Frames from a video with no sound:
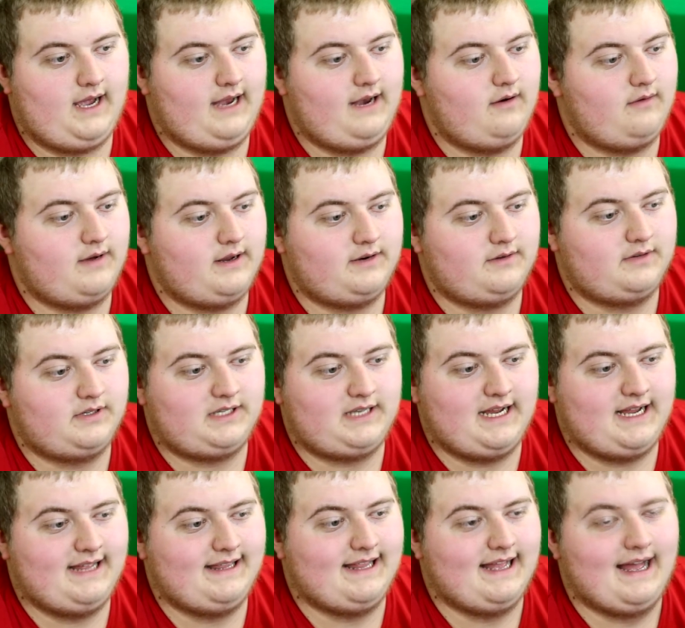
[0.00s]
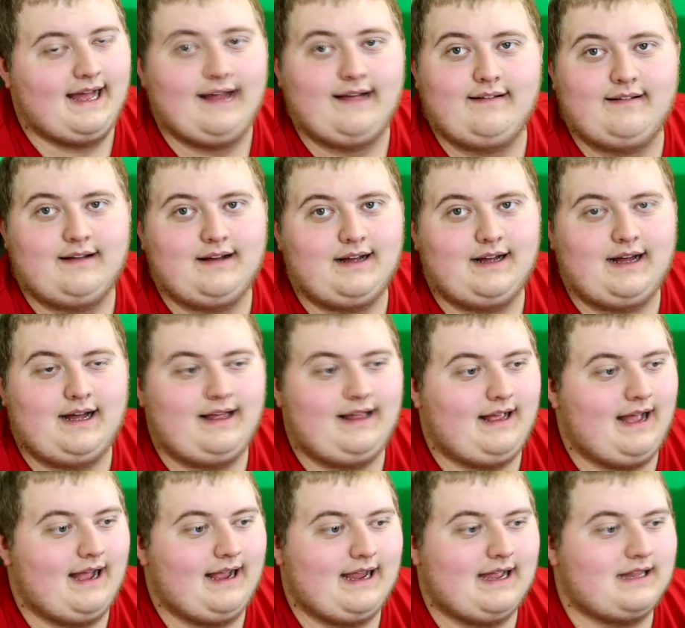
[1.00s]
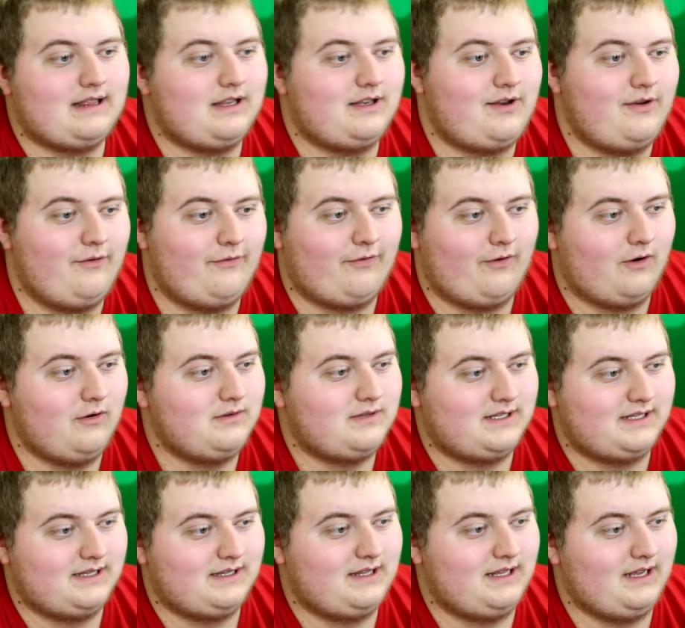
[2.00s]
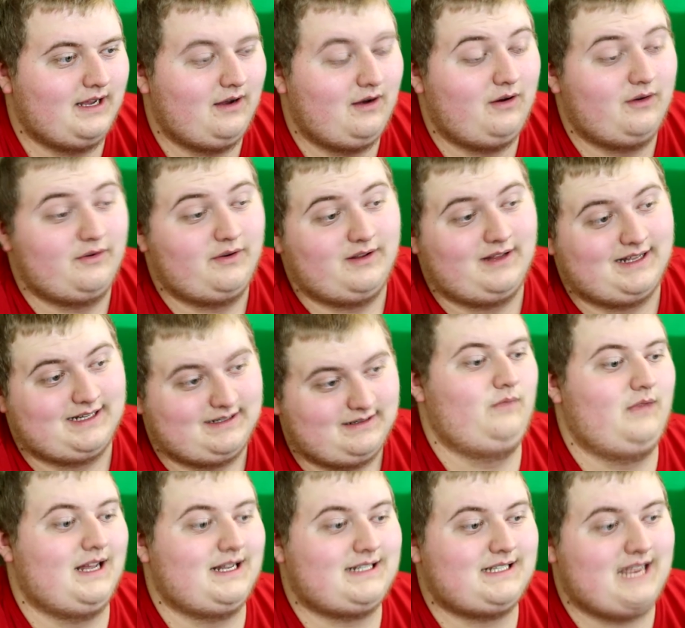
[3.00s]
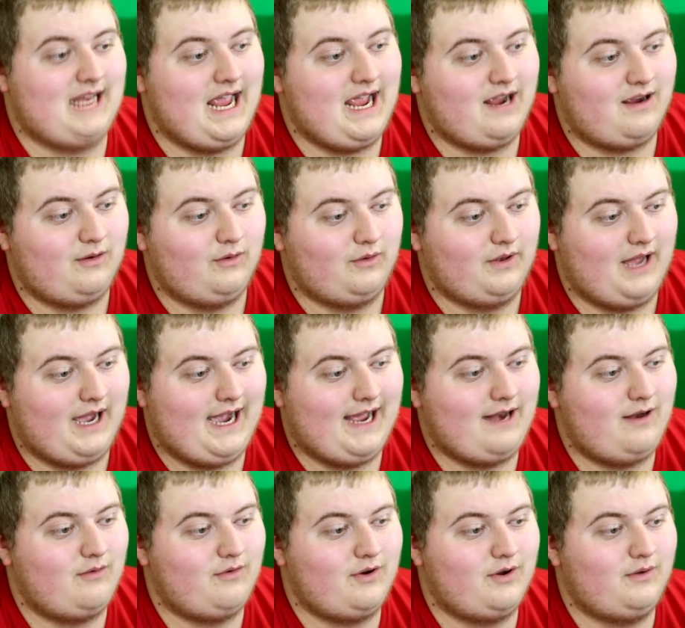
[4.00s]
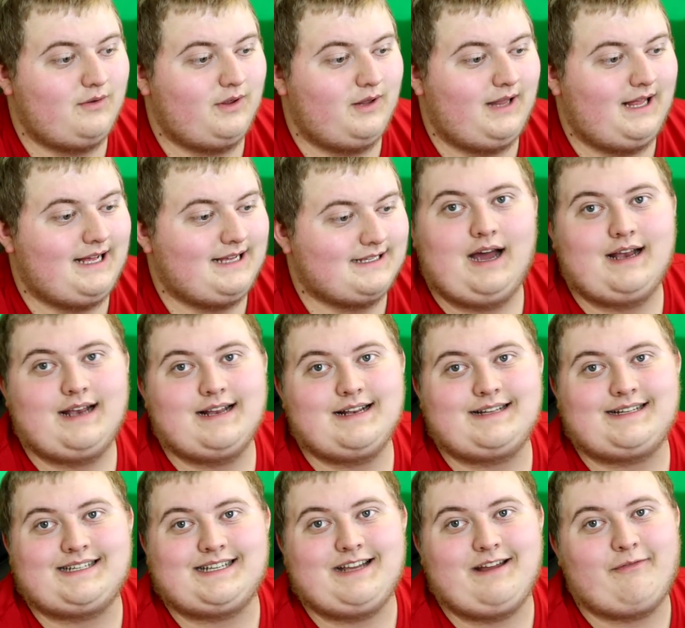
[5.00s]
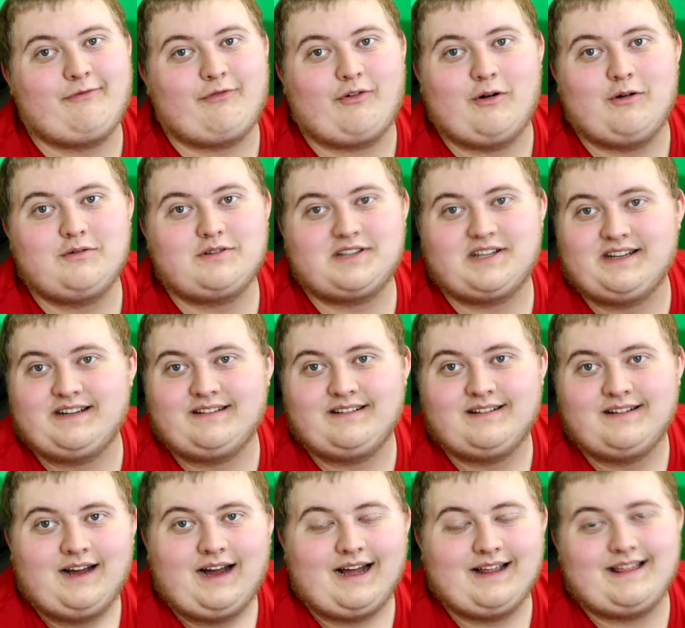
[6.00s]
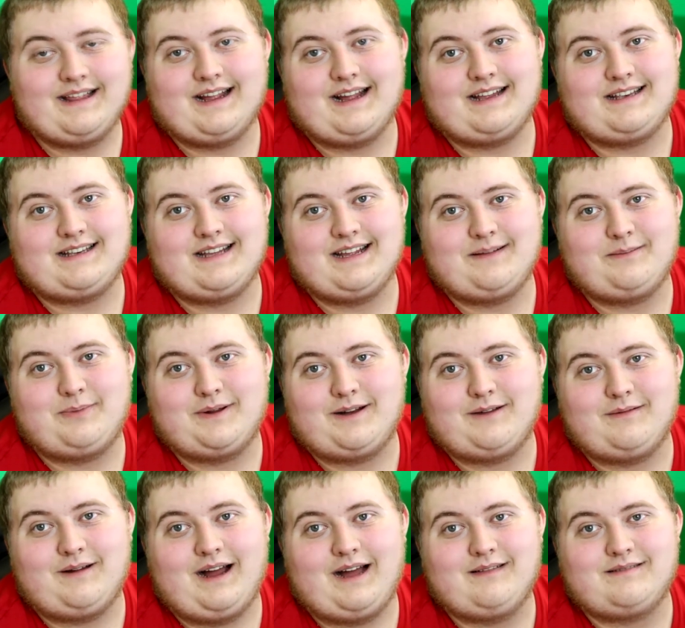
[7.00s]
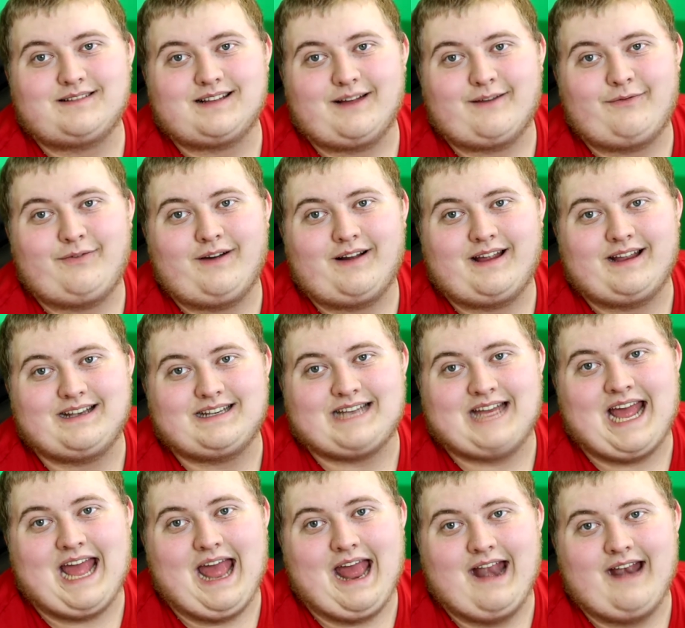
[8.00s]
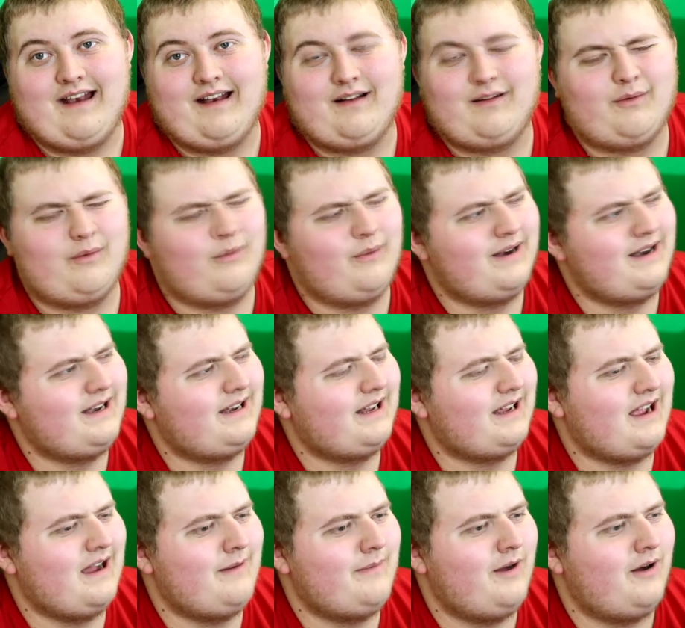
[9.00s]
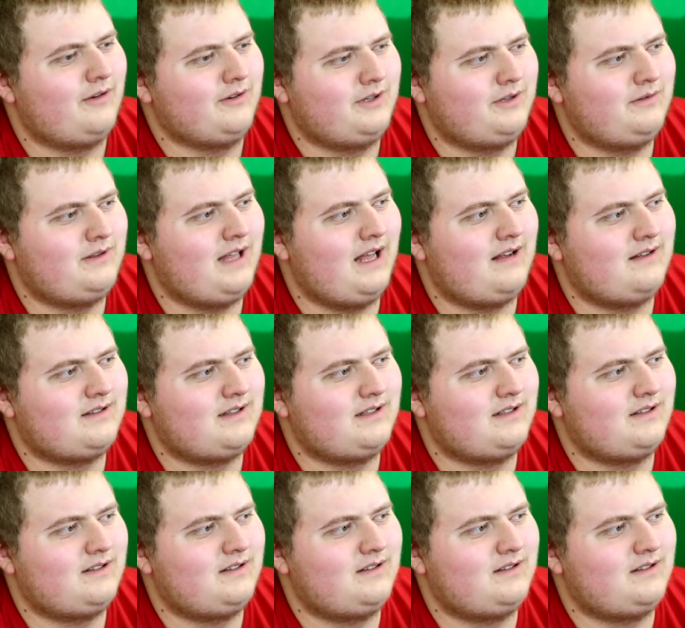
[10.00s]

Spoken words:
I don't understand that. I get the 2 Frozen thing. Oh, no. That's Tangled. I don't know the last. I didn't see Frozen. I think I did, but I was like fucking 10. When did it come out? 2000?